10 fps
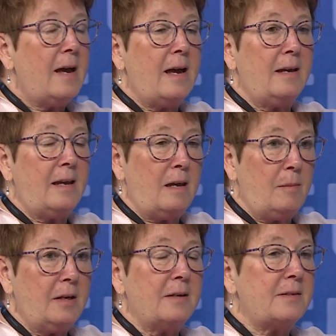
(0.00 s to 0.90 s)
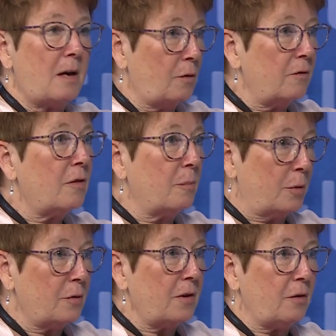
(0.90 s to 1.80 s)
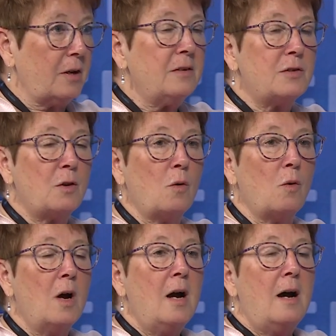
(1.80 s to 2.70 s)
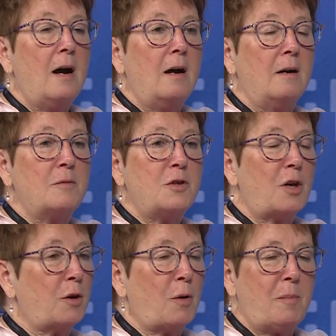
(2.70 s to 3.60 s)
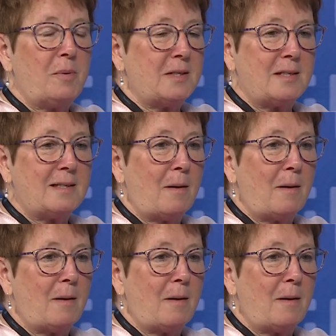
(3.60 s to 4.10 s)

and Amy is out of the Perth area, so she's got a great business